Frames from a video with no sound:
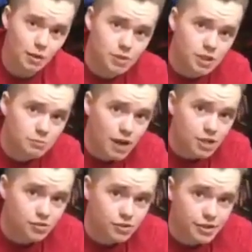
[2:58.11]
I'm still
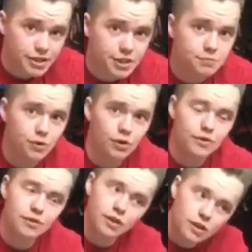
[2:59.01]
mastering this, but
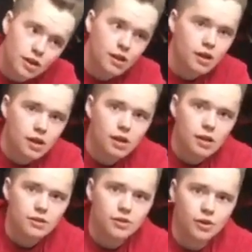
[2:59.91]

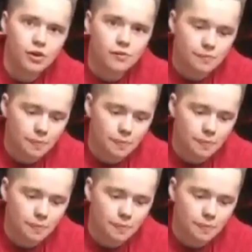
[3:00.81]
you know,